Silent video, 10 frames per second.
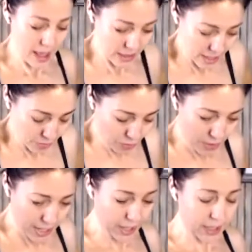And then
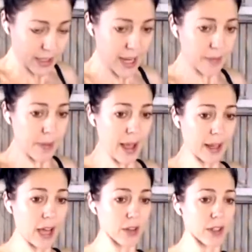re-extend
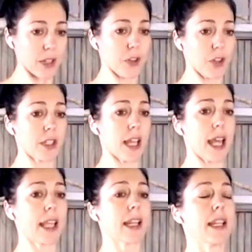back out and see if you can
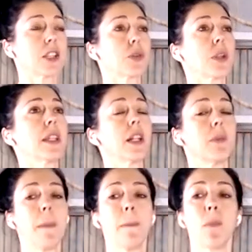take it into a little
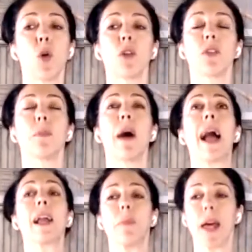bit more of a
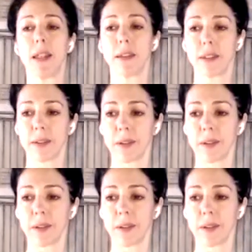back bend.